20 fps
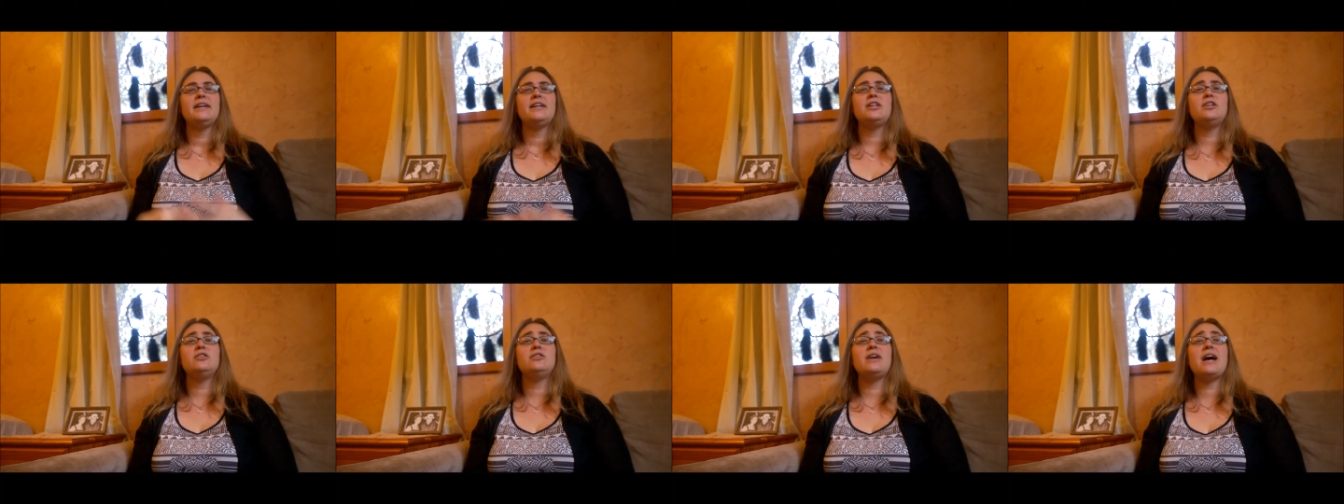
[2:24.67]

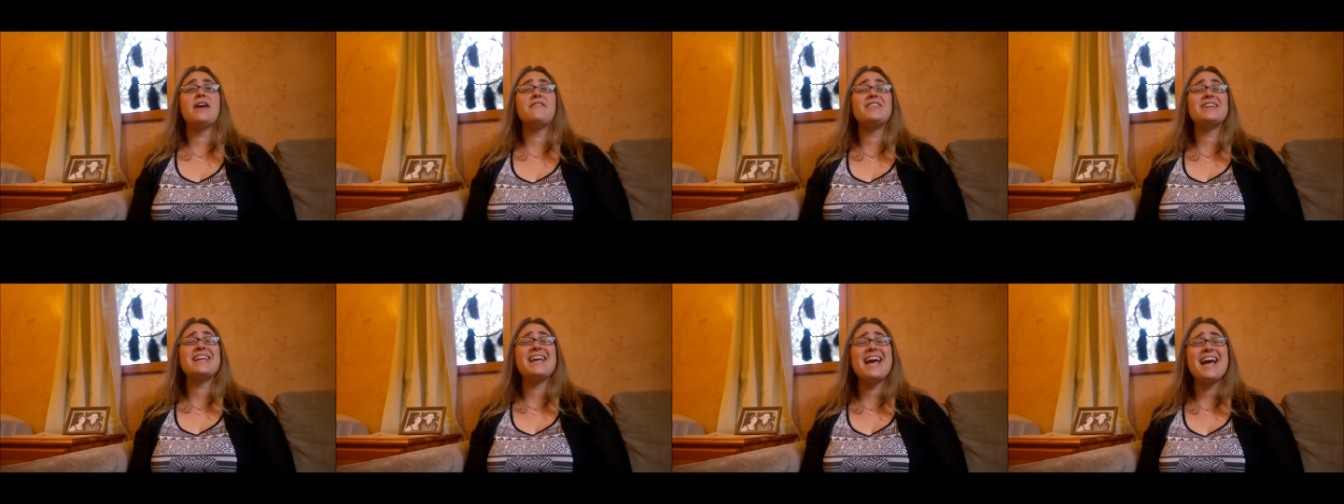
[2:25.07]
You'll have
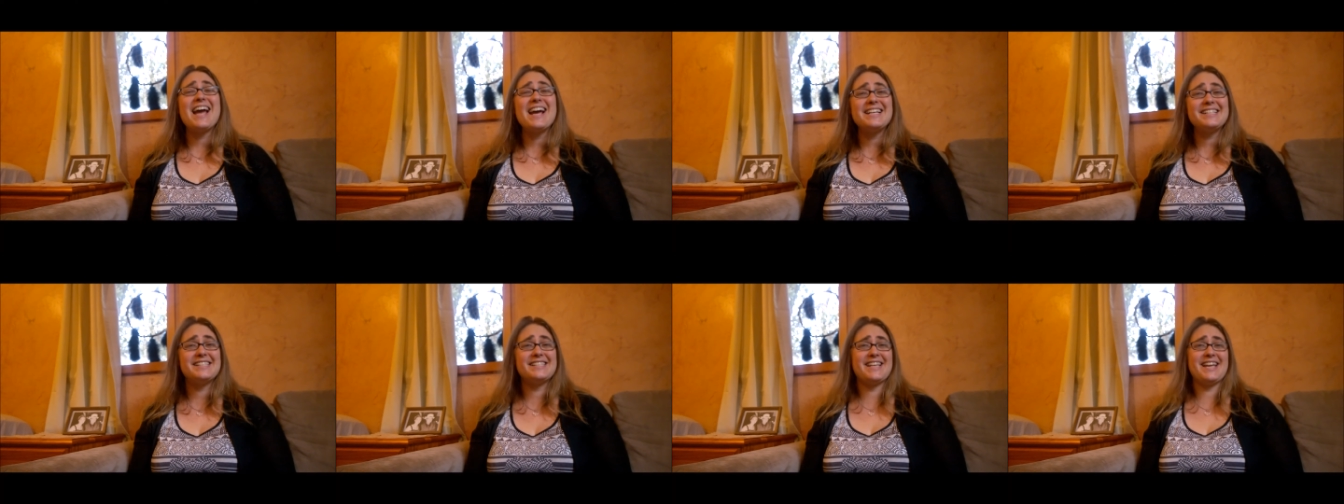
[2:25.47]
a
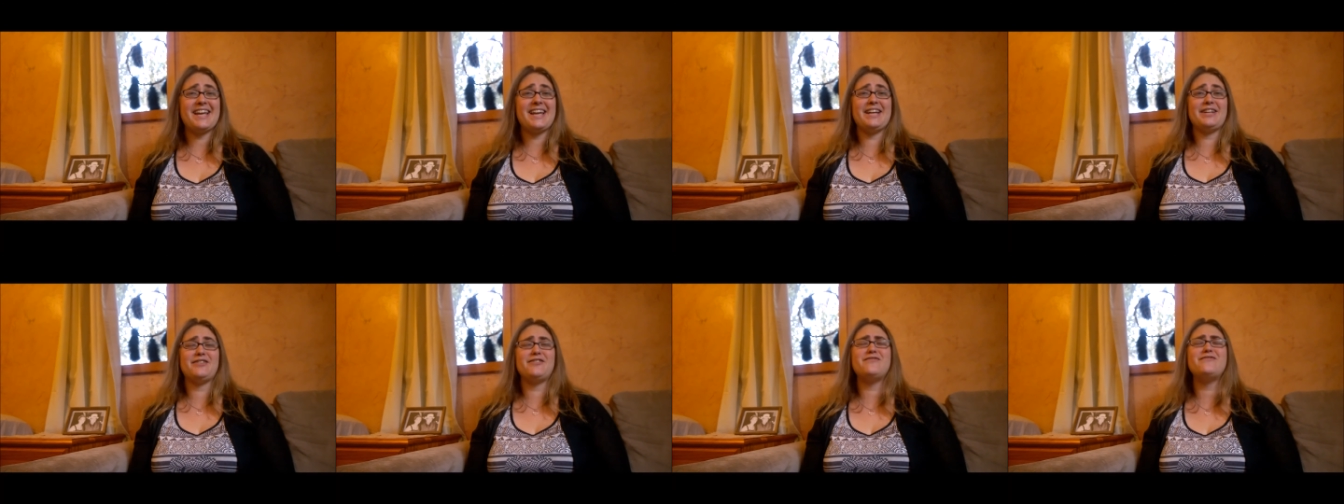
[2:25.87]

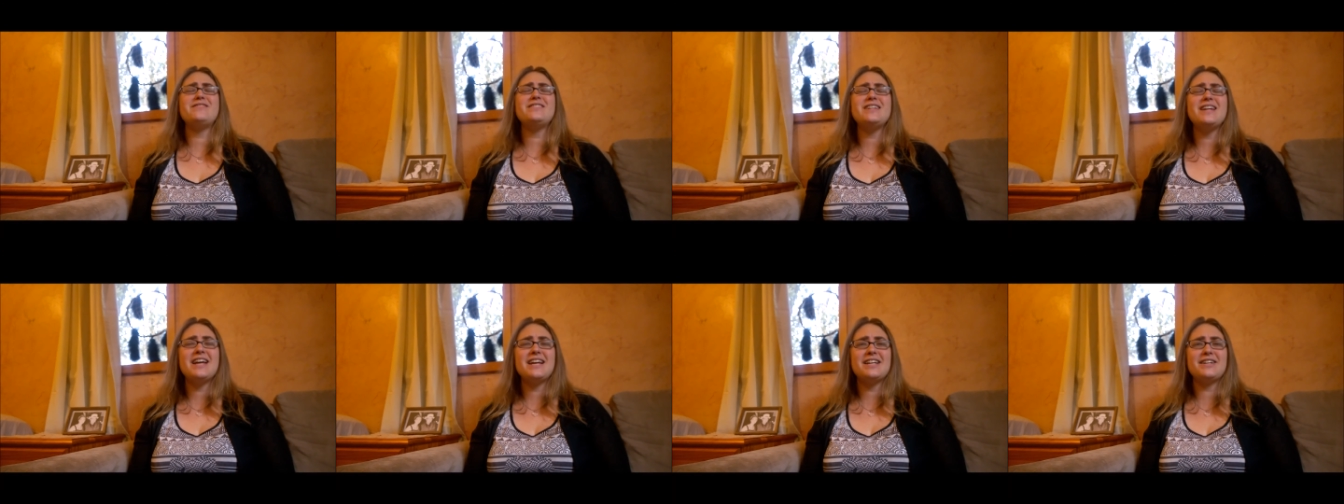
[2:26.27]
cascade of
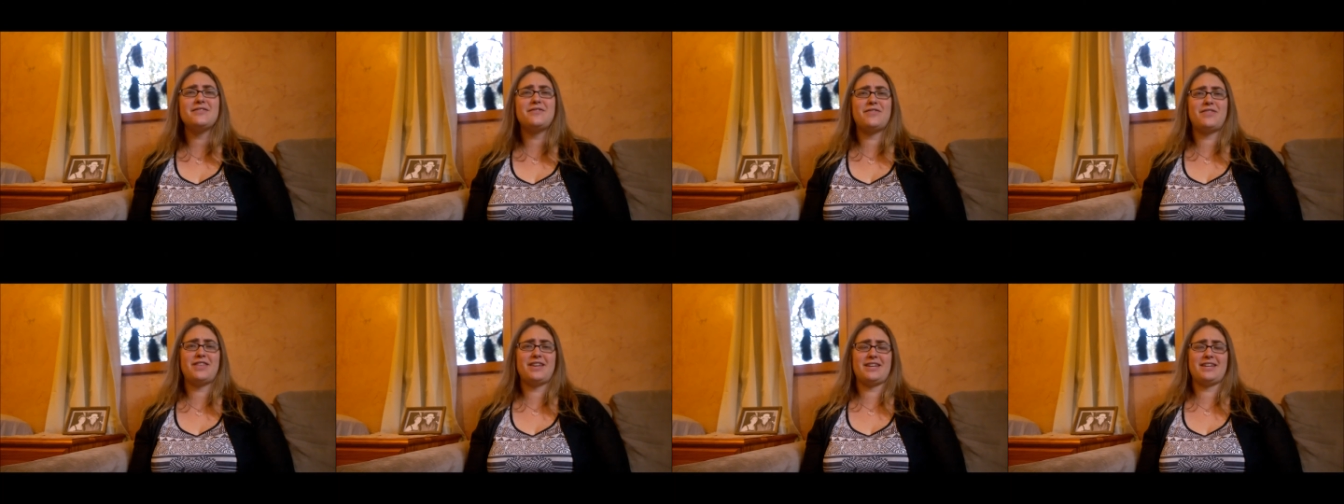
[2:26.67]
negative
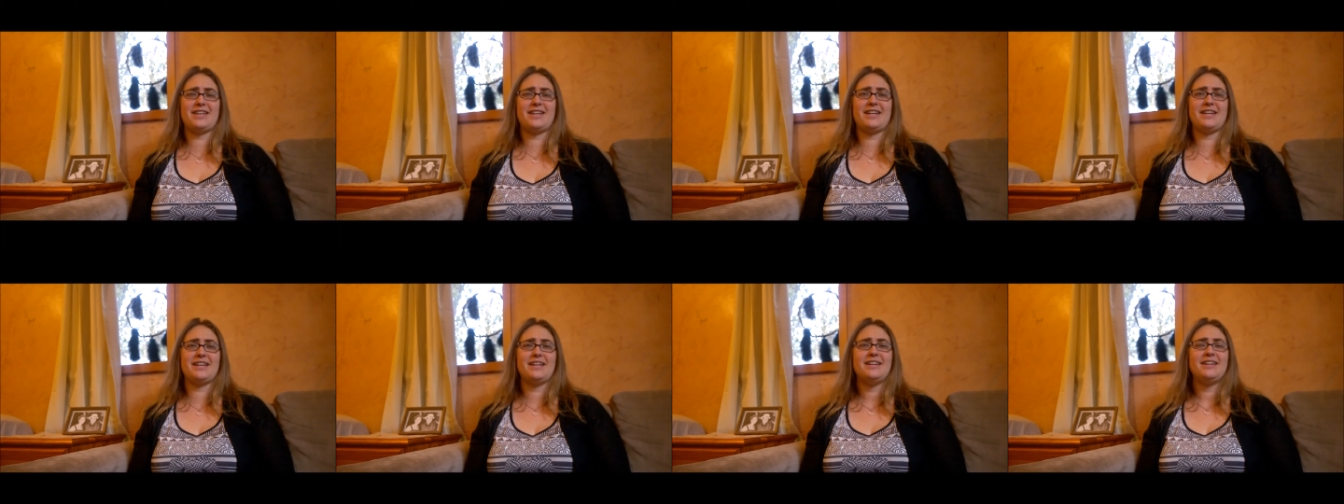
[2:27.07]

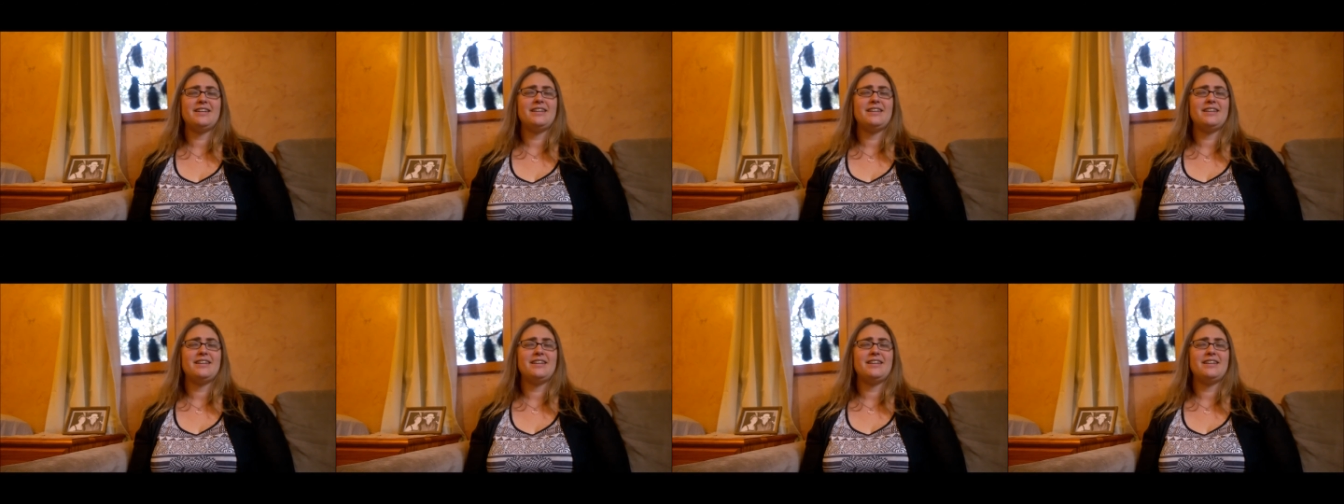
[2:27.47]
thinking